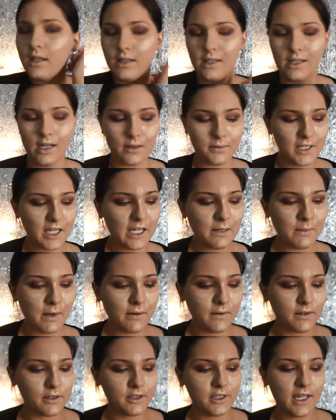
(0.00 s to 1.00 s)
Now I'm taking my
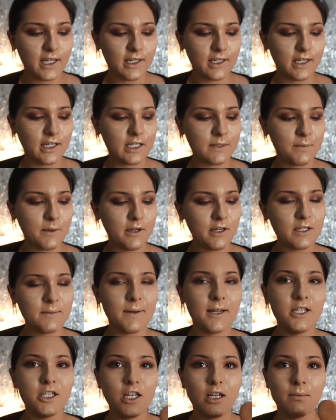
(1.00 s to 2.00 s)
Real Techniques Beauty
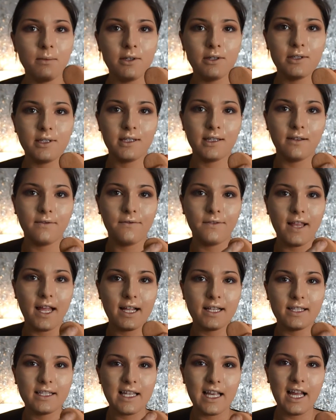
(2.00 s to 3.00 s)
Sponge and I'm using the
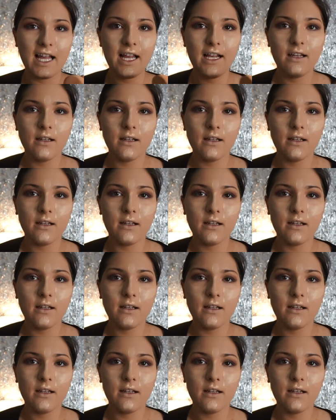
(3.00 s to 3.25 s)
flat side,